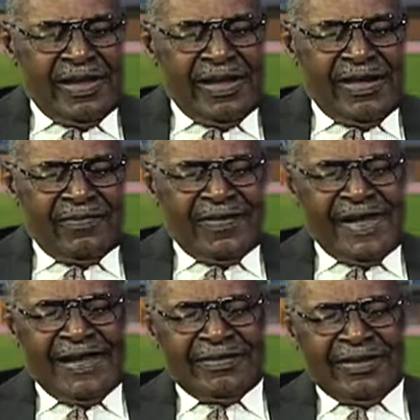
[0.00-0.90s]

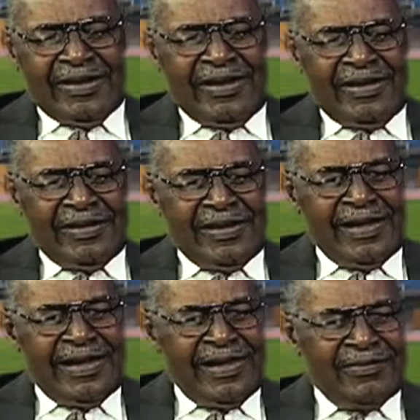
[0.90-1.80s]
advise a kid to
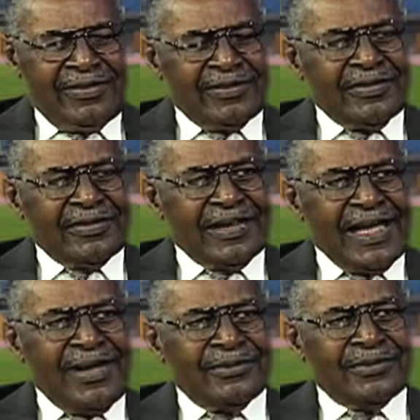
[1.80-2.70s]
have the
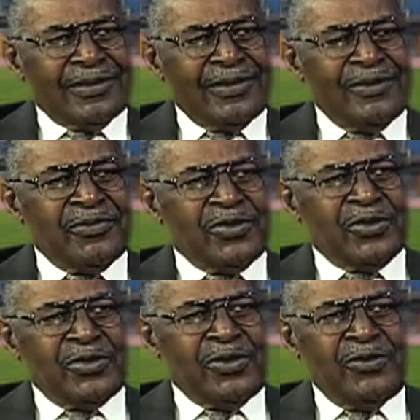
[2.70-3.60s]
scouts come
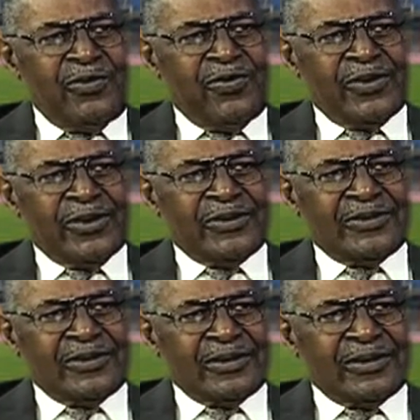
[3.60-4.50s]
through you first,
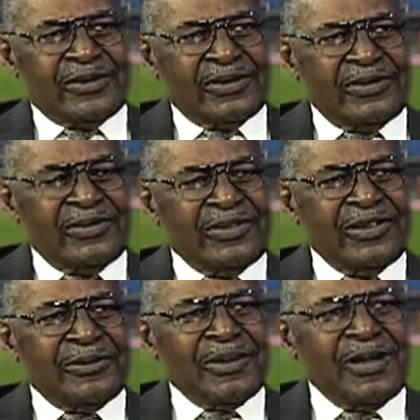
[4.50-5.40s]
or you
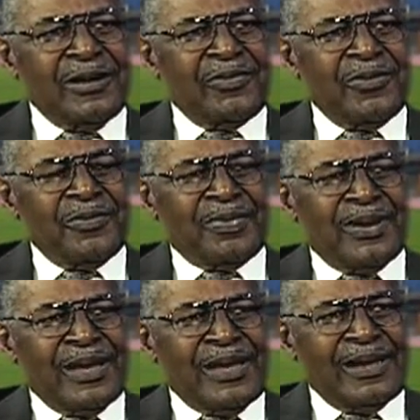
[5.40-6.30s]
sit and help them
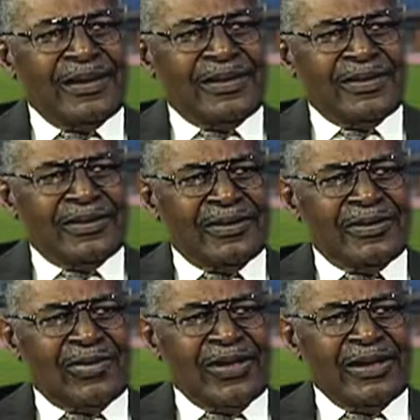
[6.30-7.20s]
plan certain
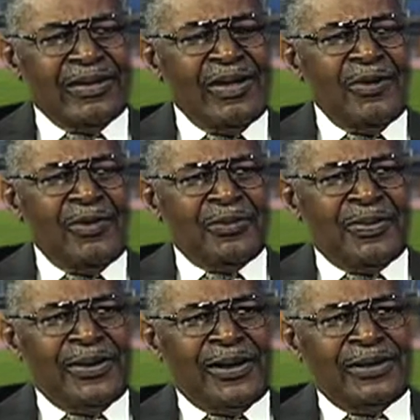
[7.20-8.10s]
things? What
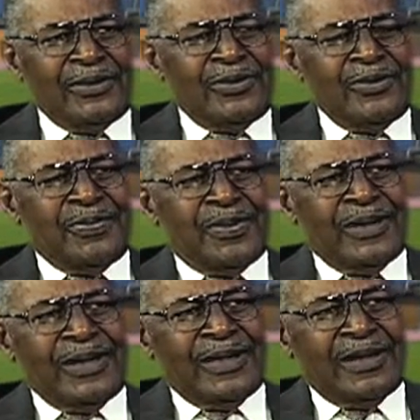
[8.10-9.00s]
part do you
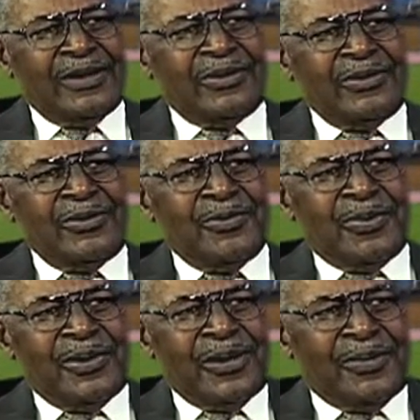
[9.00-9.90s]
play there? Do you
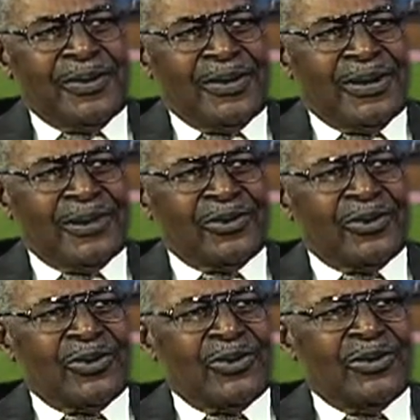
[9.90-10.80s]
play a part, a
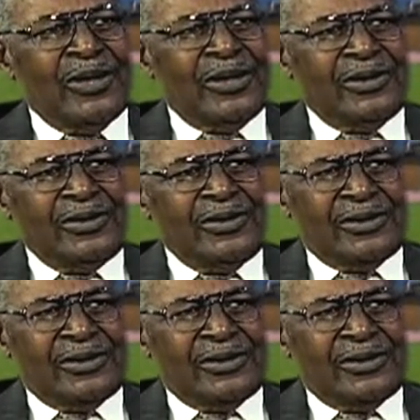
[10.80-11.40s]
role? Do you